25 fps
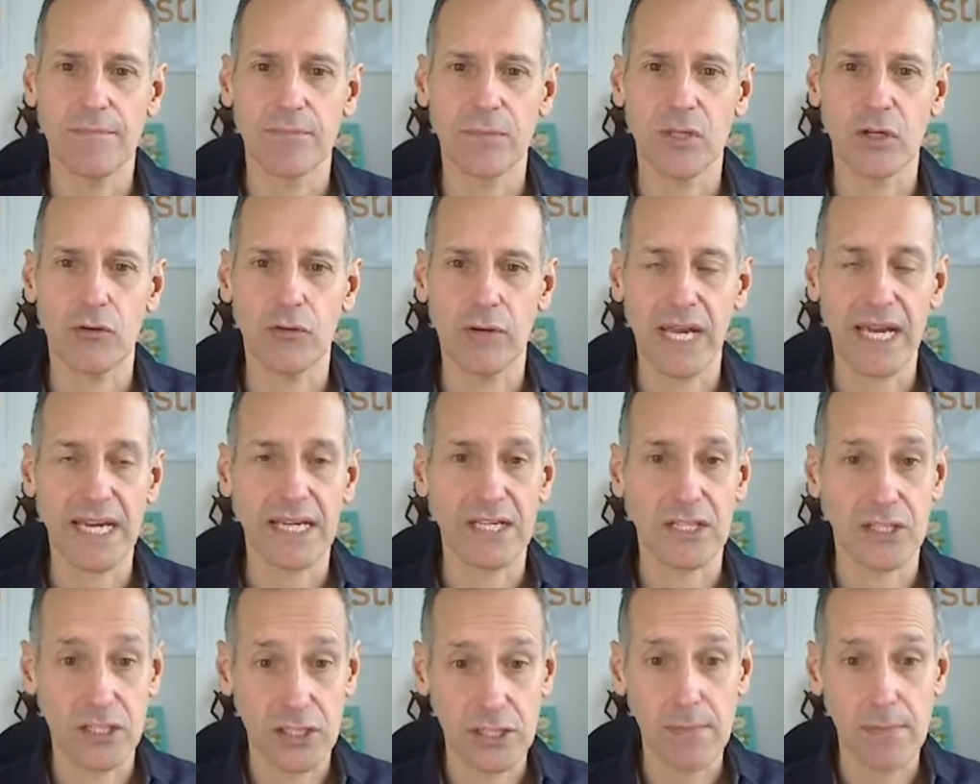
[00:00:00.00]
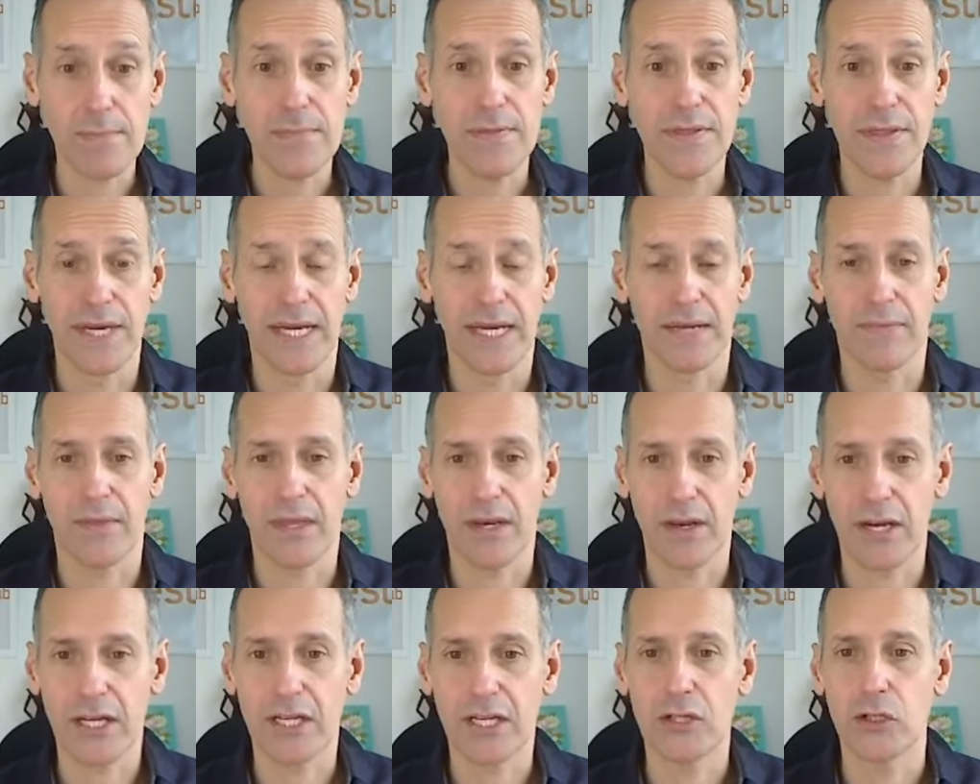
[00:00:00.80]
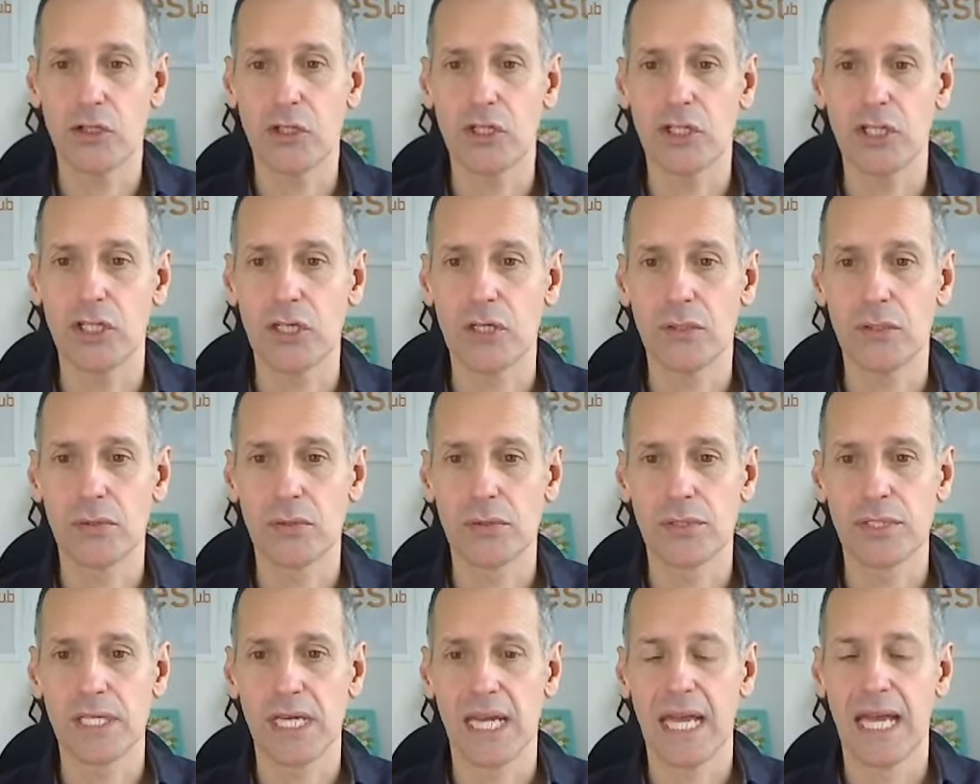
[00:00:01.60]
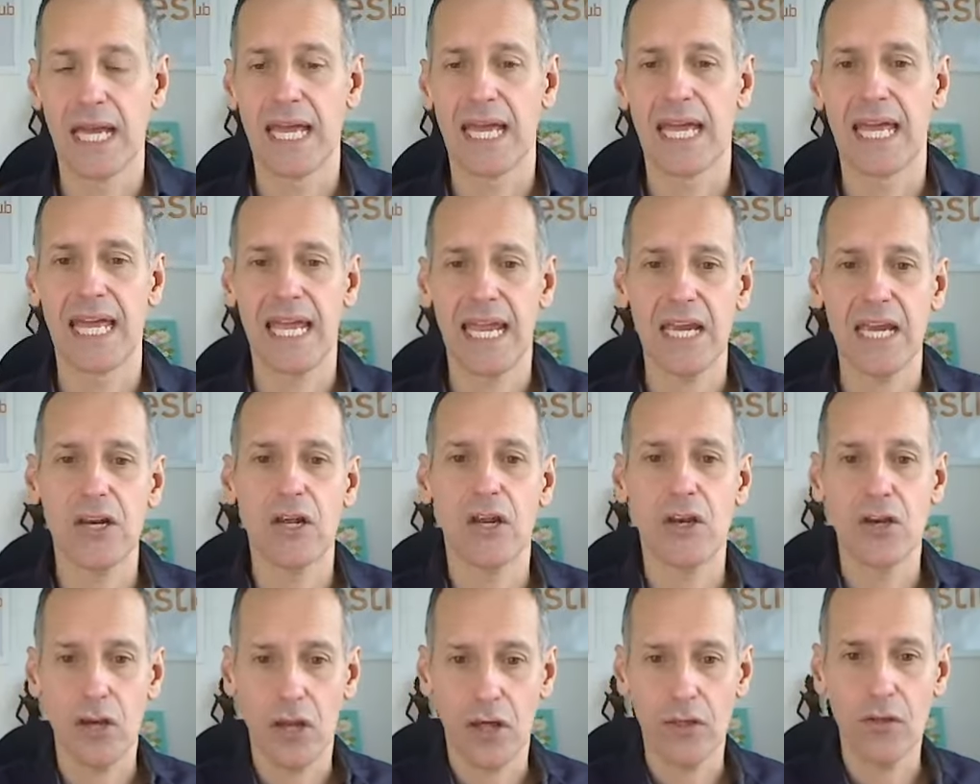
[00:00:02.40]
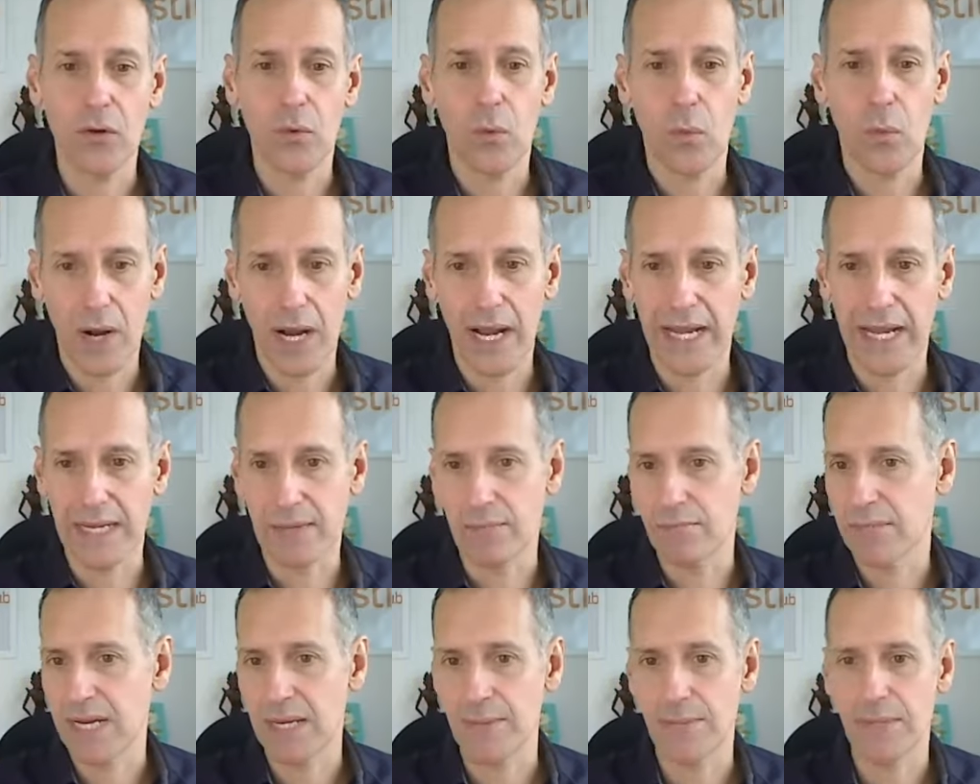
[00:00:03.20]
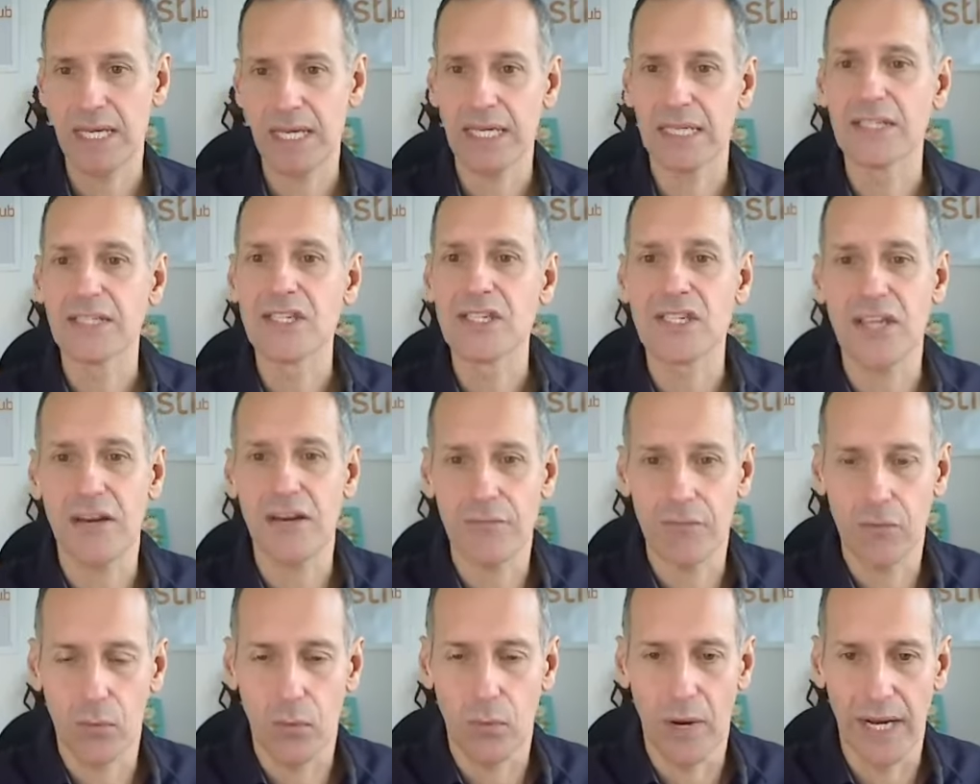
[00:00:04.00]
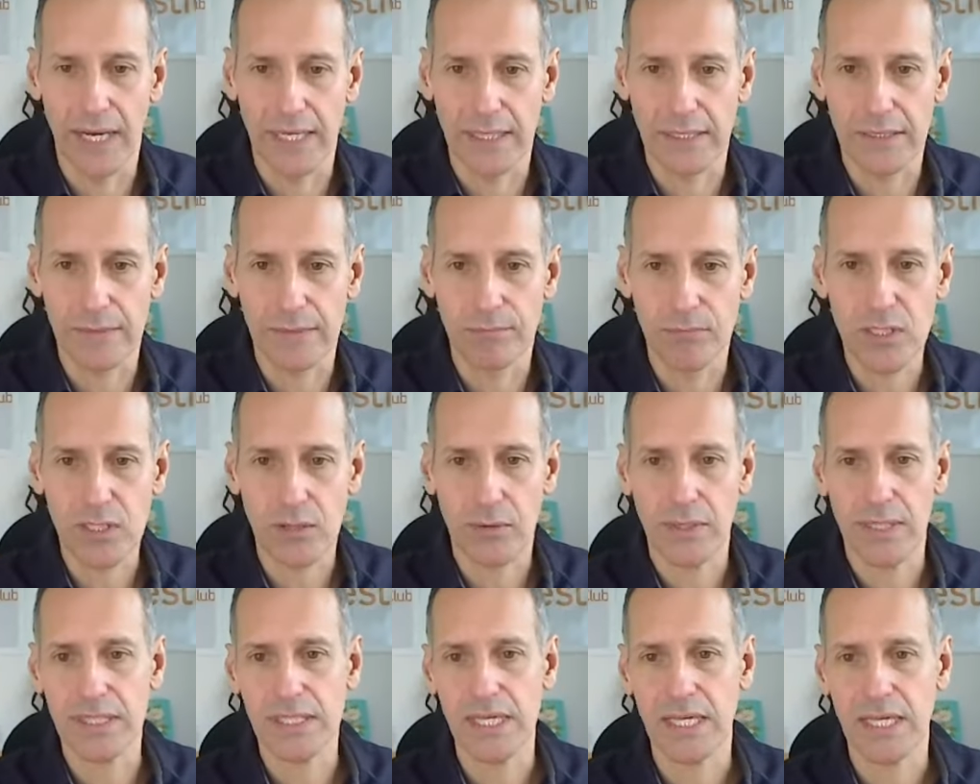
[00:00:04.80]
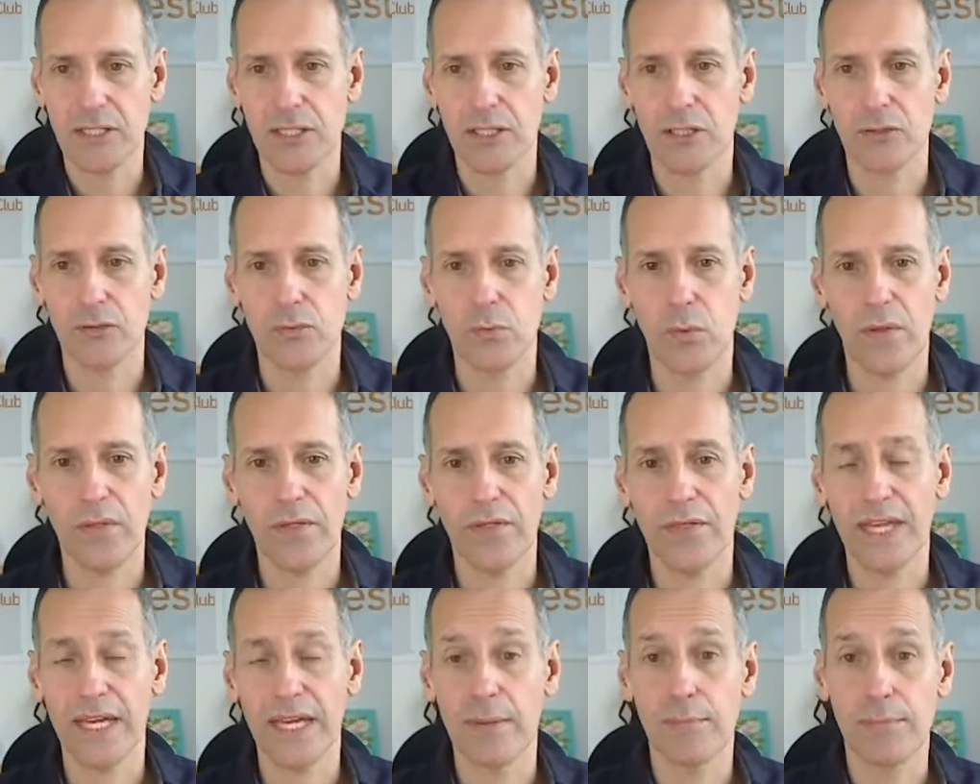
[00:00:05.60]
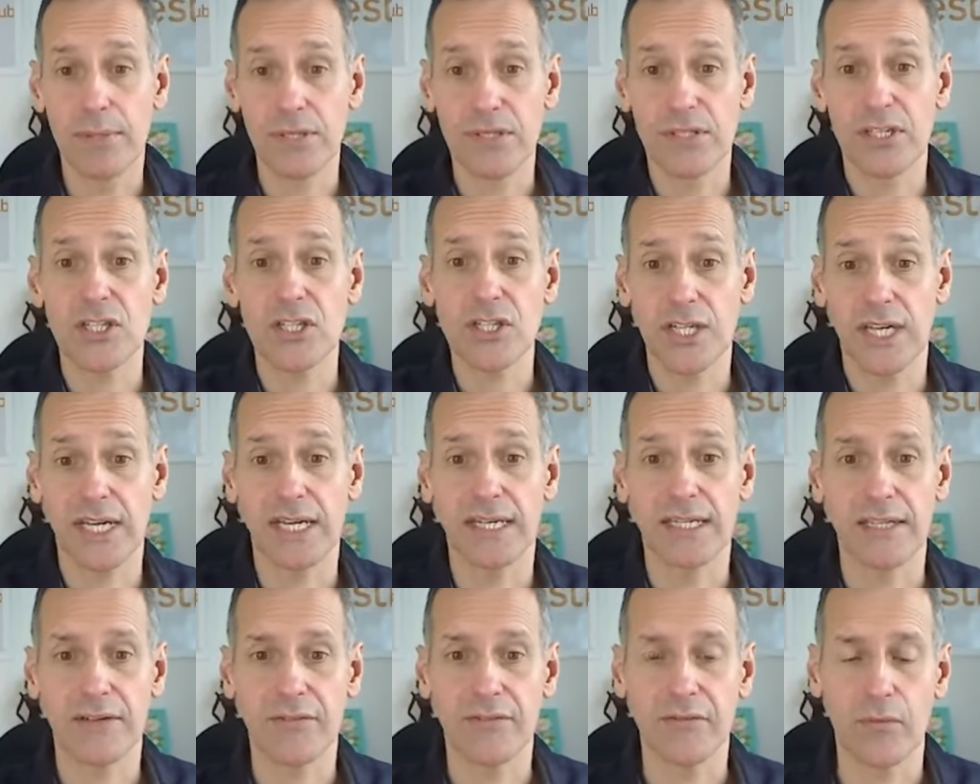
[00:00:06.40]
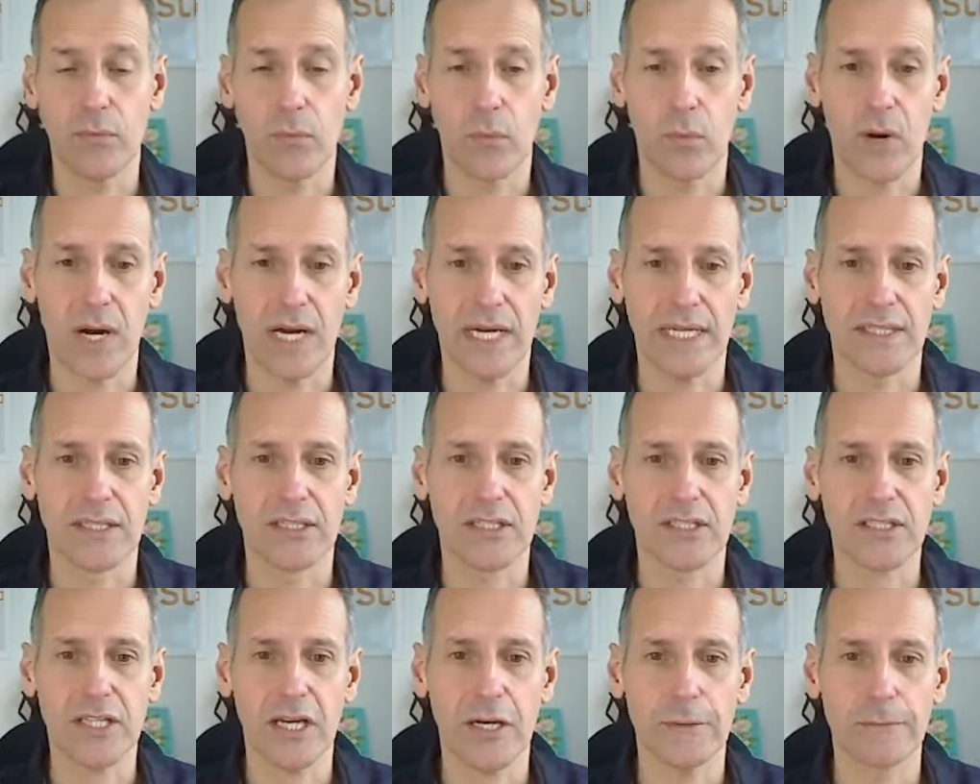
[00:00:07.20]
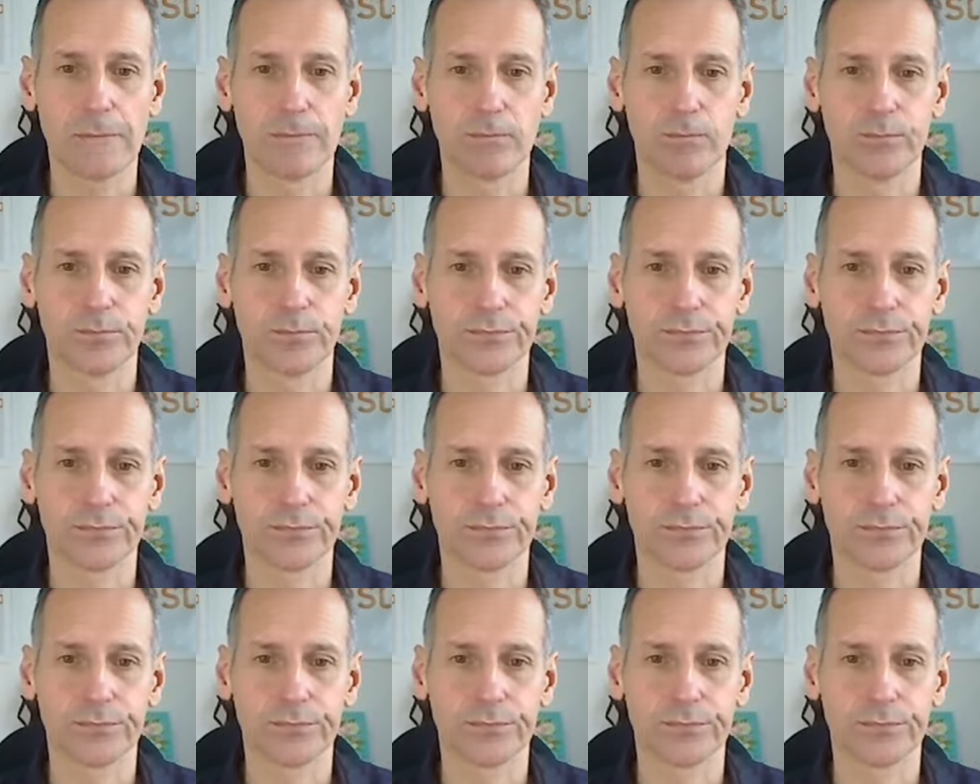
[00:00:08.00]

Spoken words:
create something that I could use in another way, maybe in several ways. So I tend to use one thing and position it in different ways. So